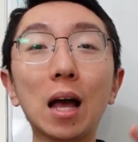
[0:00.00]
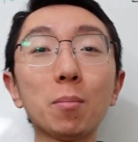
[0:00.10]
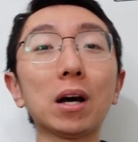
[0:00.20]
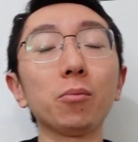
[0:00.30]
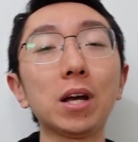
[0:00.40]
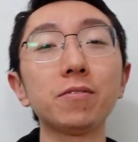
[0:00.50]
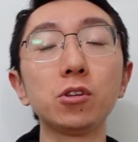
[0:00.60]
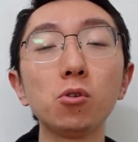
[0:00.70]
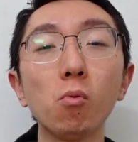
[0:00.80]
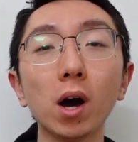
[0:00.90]
And by the way, if you
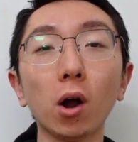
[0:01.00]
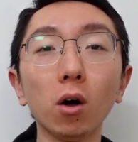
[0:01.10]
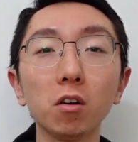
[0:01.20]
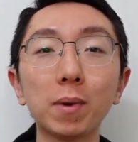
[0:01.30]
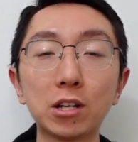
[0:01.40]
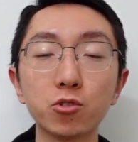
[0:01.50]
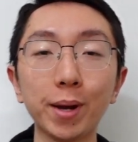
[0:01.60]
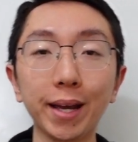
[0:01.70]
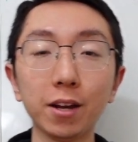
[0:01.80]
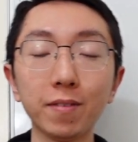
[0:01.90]
do want all of my
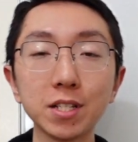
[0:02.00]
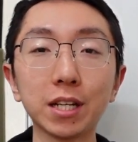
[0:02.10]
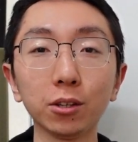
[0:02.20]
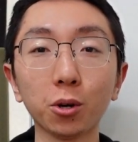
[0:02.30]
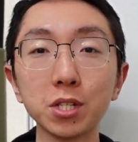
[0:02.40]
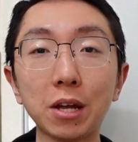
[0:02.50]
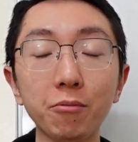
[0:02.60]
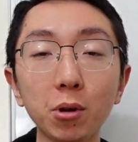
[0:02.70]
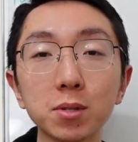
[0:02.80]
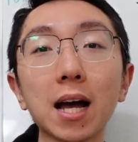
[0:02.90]
trading and investing alerts in
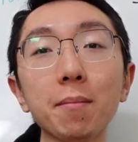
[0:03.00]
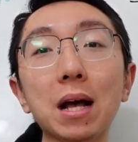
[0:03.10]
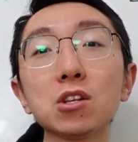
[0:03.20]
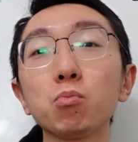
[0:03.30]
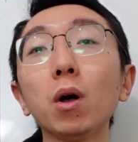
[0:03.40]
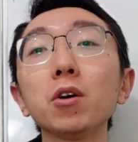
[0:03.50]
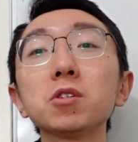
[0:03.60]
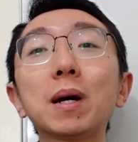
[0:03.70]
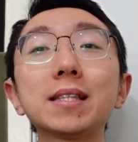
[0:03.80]
real time, as well as my